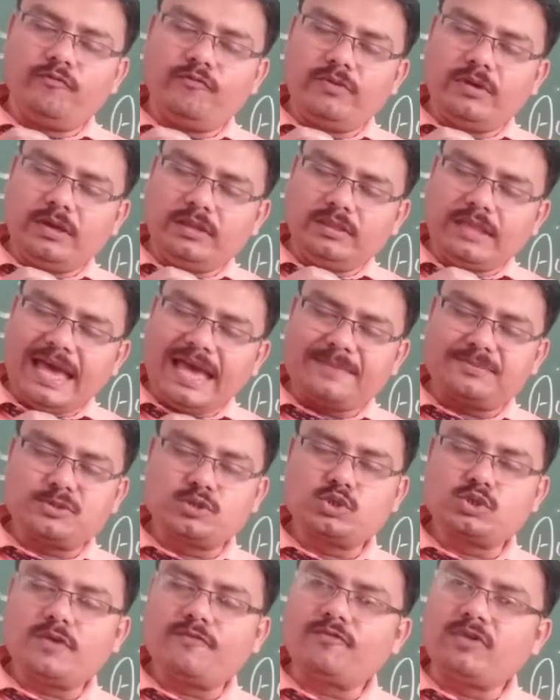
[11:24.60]
in the
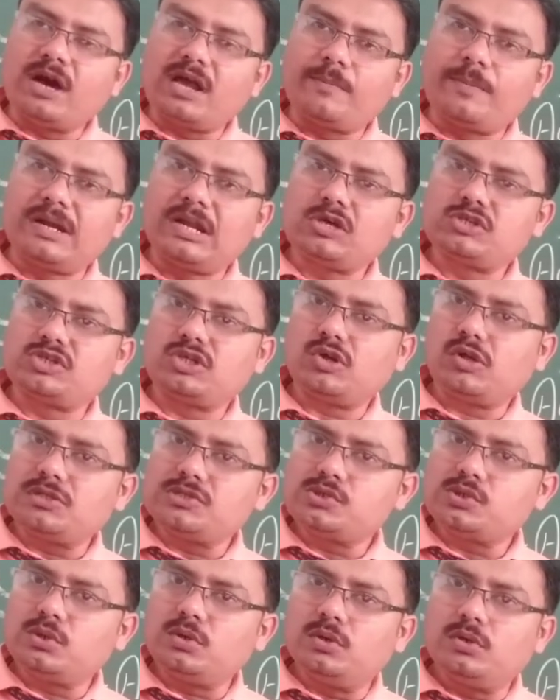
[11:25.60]
absence of carbon dioxide
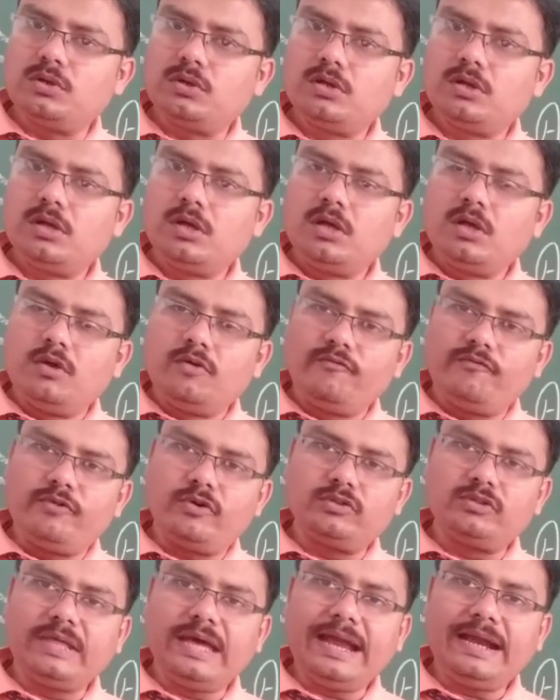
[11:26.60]
also.
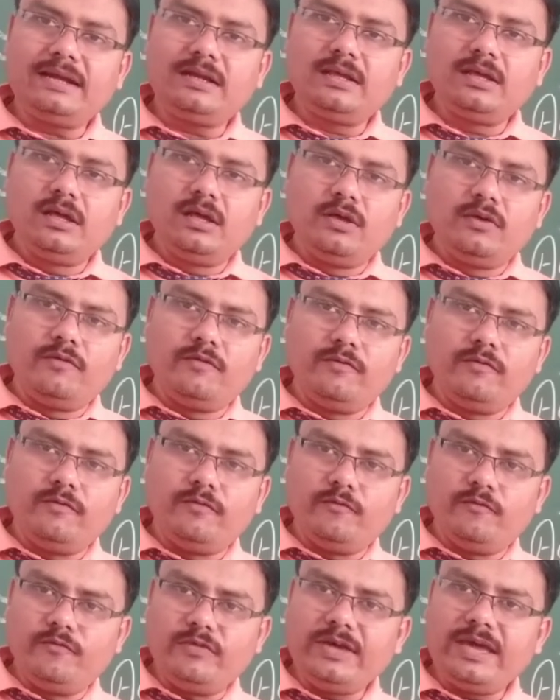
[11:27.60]
For
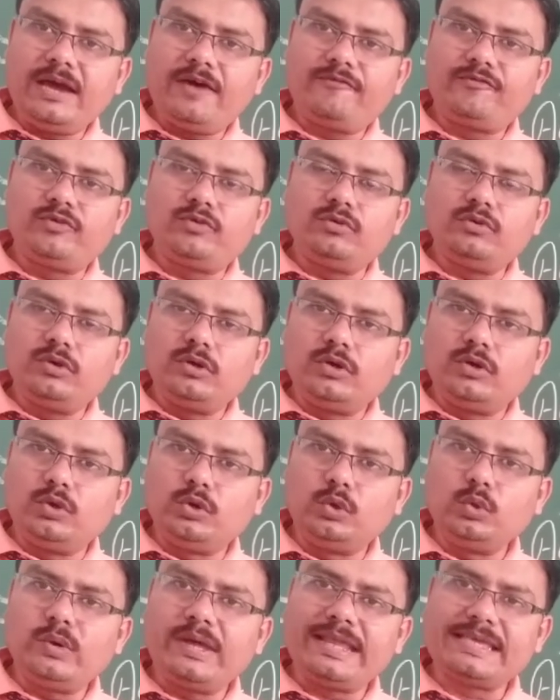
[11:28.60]
that we have
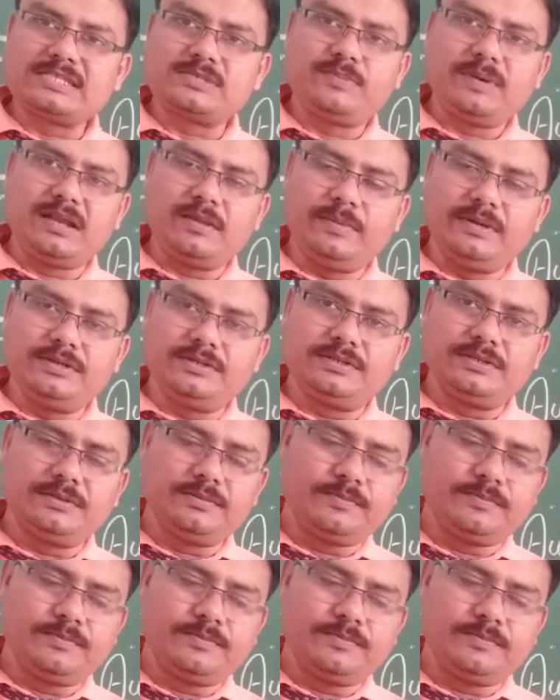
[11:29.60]
to do an experiment